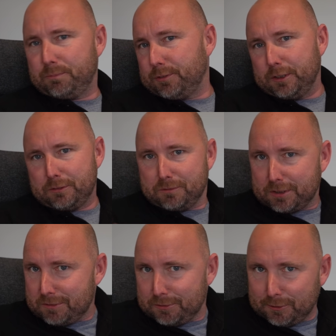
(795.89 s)

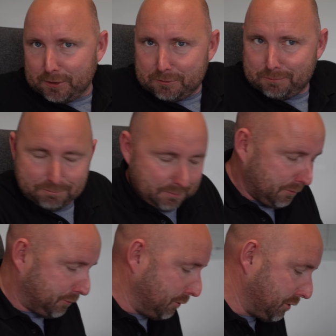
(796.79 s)
375,
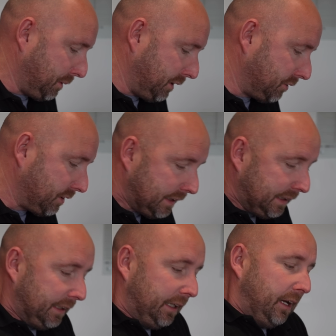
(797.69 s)
maybe 400
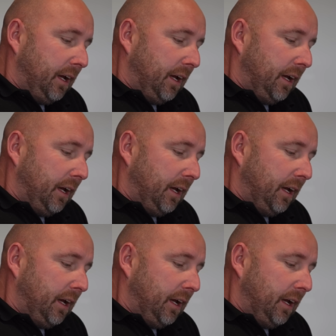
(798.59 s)
miles.